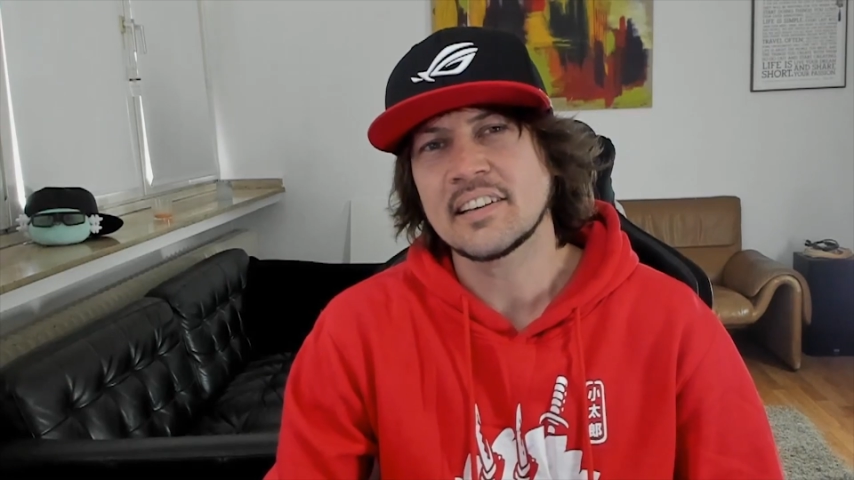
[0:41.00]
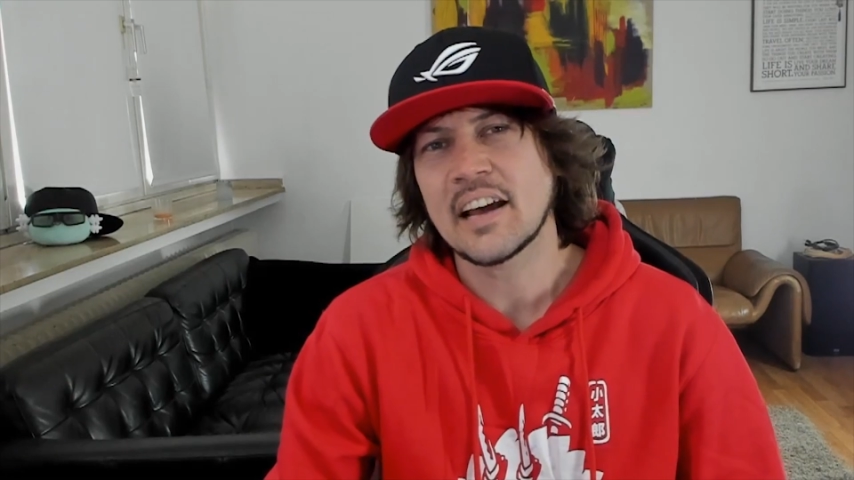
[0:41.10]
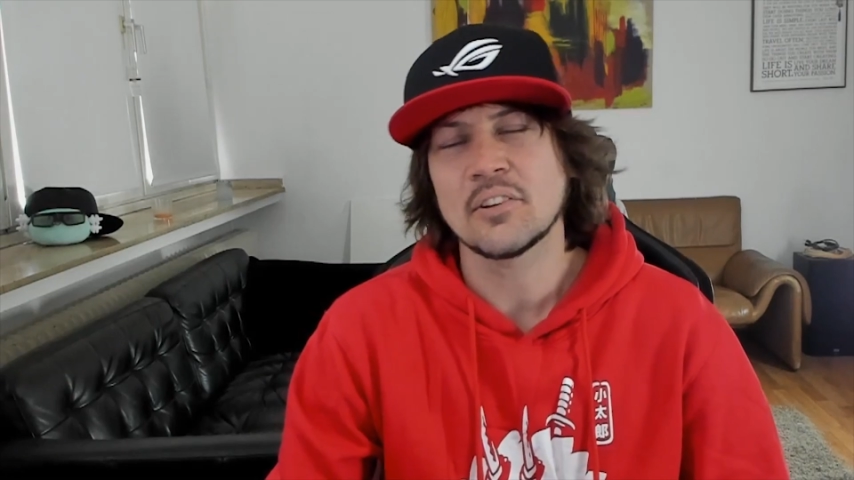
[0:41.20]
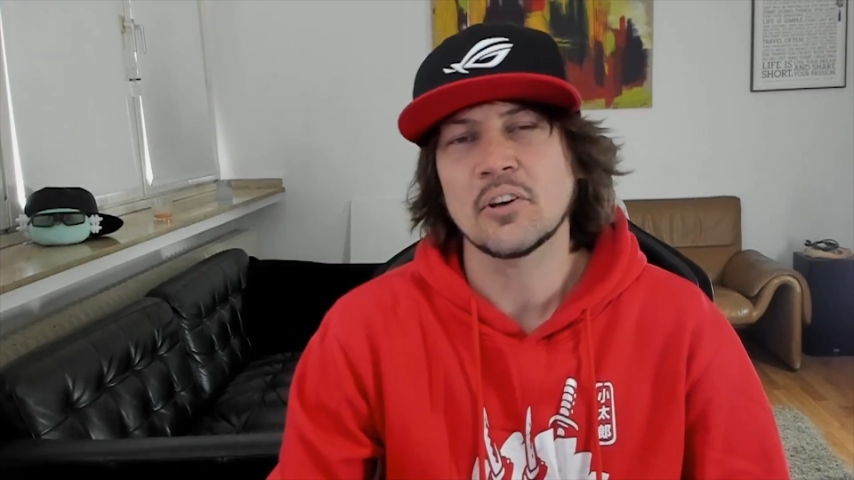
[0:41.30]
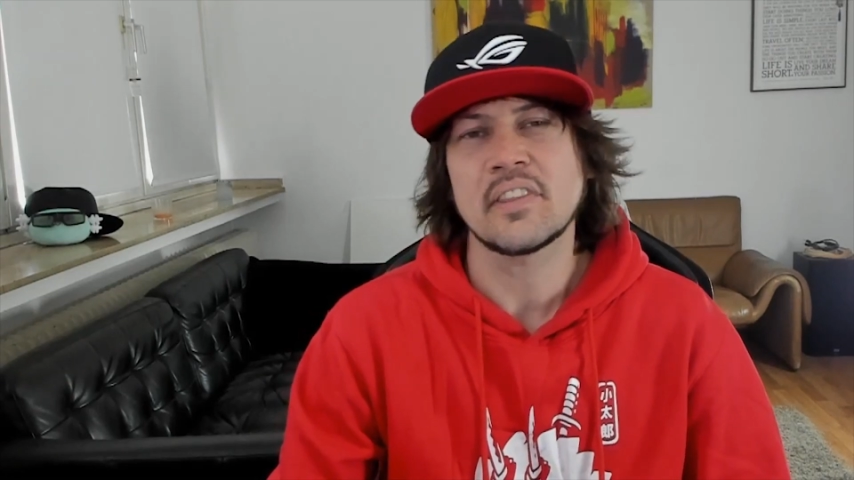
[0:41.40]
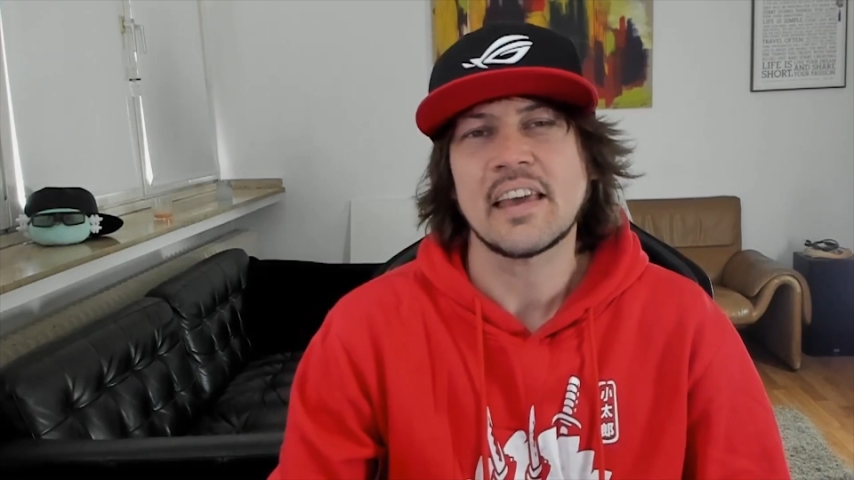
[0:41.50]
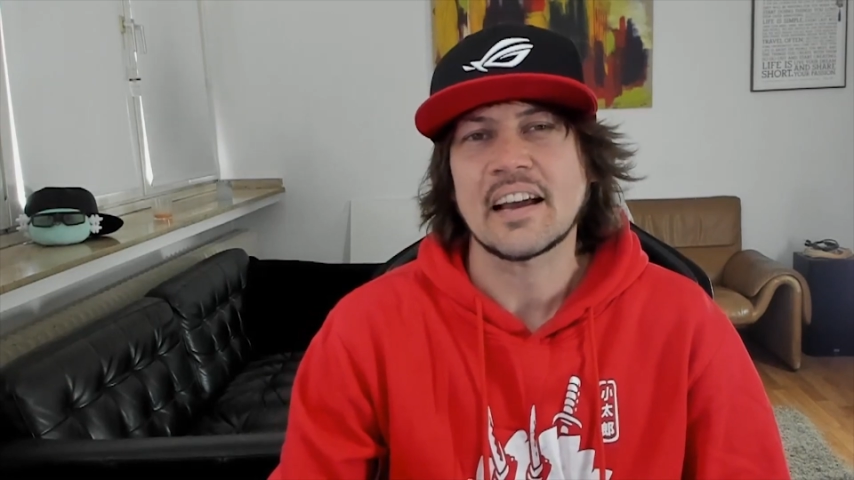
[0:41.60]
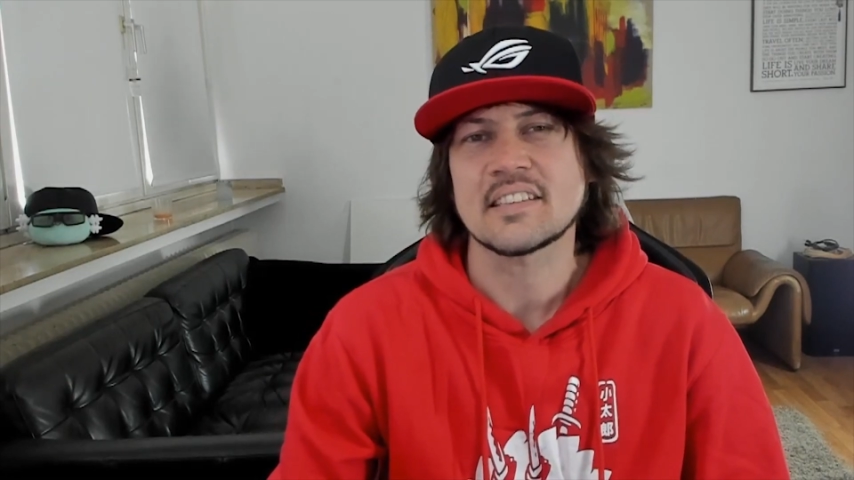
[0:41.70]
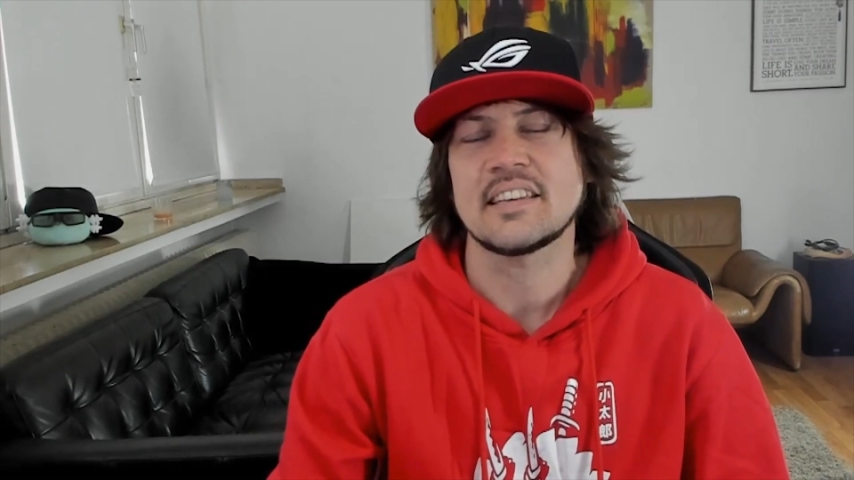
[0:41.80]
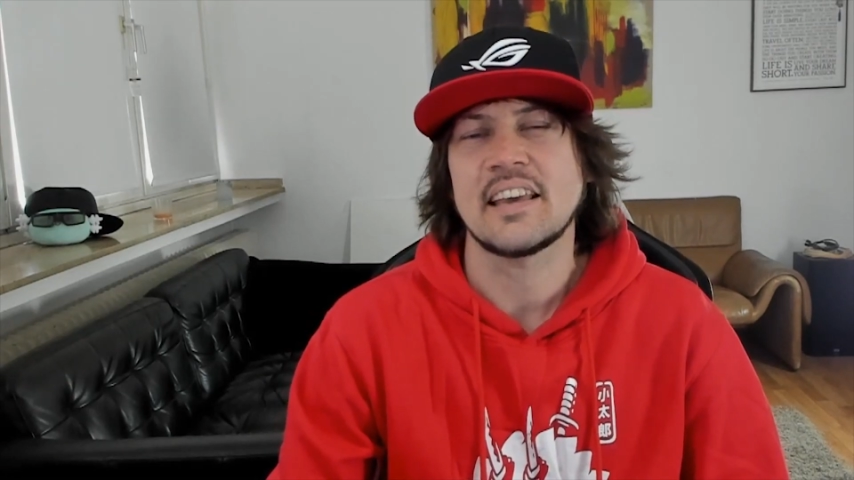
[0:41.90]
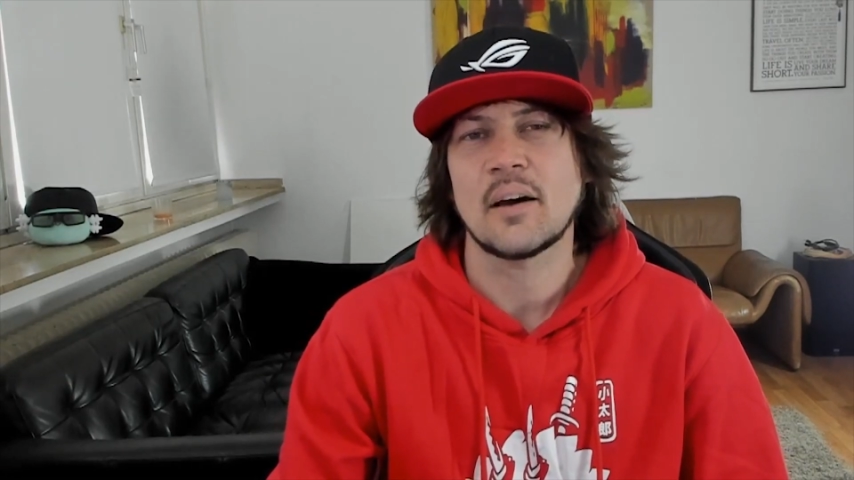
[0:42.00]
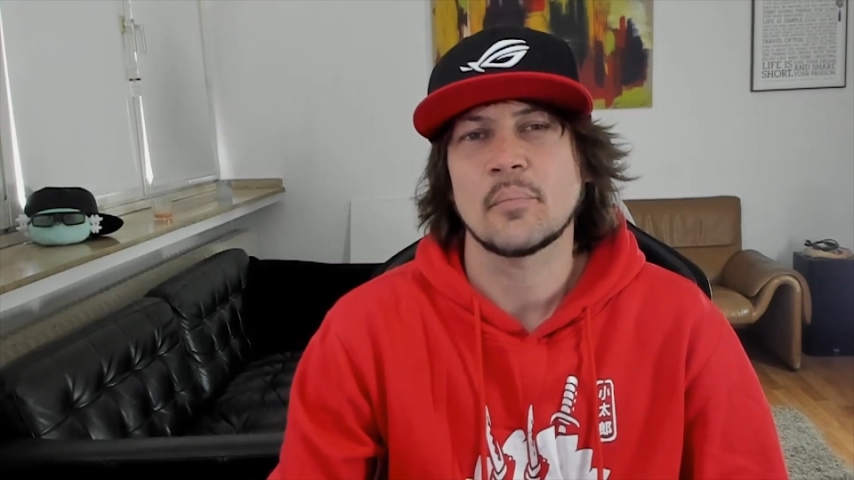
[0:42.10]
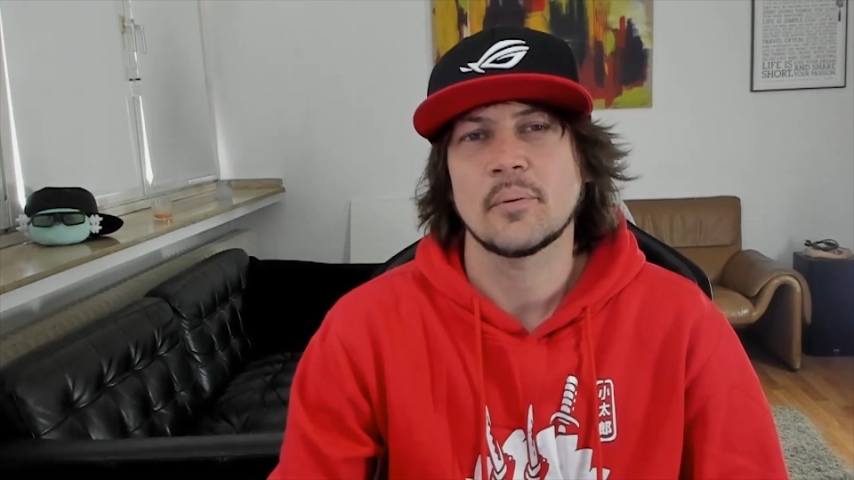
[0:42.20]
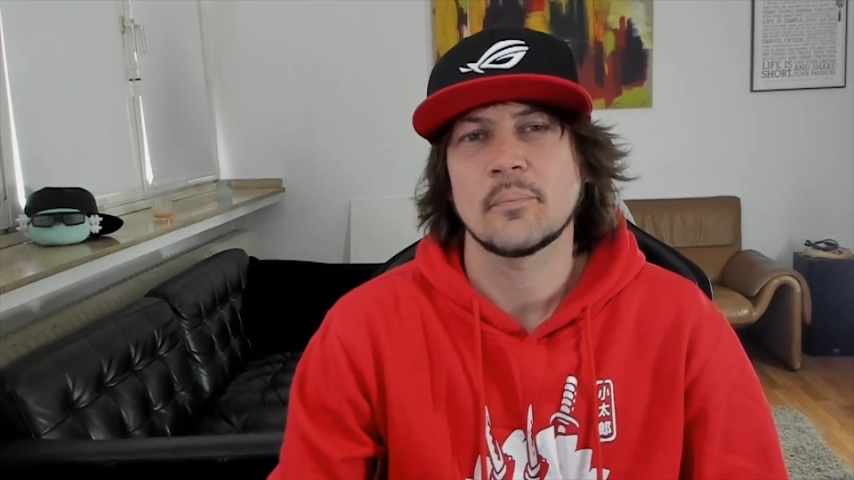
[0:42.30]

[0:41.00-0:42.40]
download the Axie app,